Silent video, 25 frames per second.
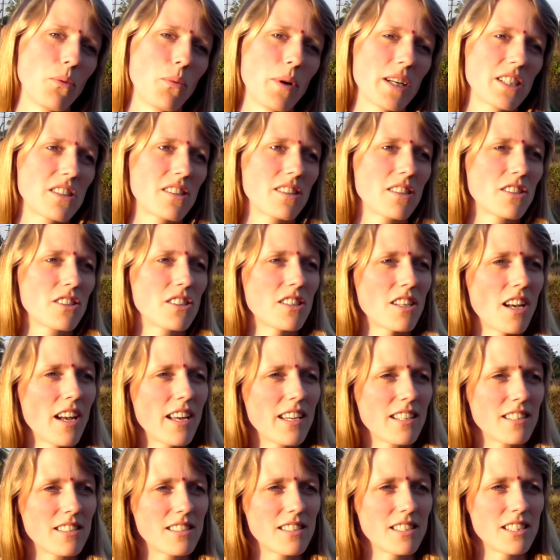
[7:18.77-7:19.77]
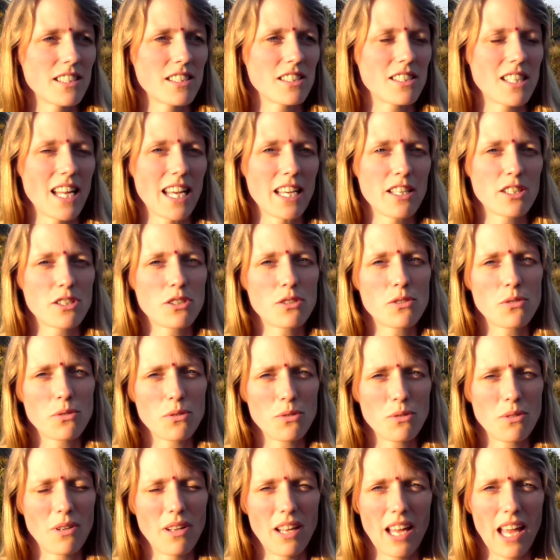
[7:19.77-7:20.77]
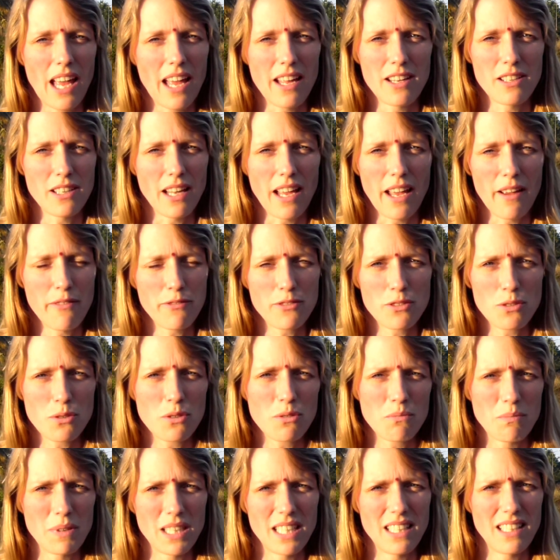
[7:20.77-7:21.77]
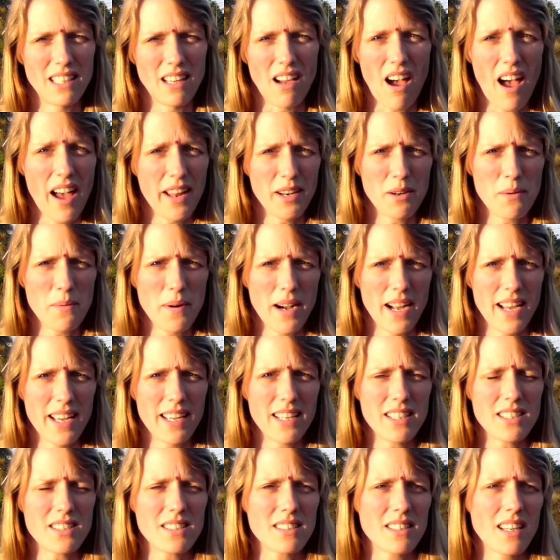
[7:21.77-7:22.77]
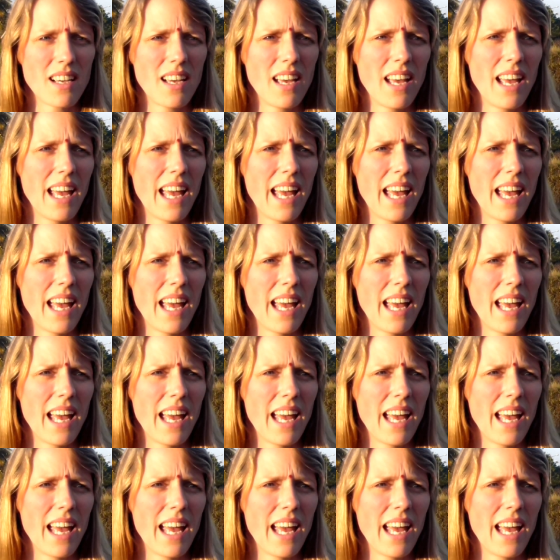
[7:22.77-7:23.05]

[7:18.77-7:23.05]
Western scientists have told me otherwise.